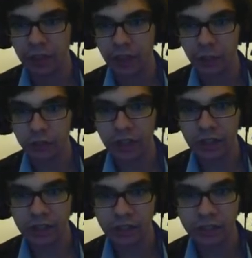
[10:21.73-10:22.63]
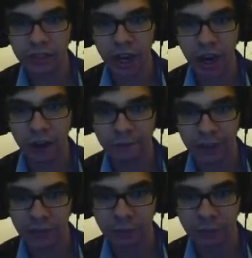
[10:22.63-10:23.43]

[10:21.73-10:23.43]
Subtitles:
Now this is the office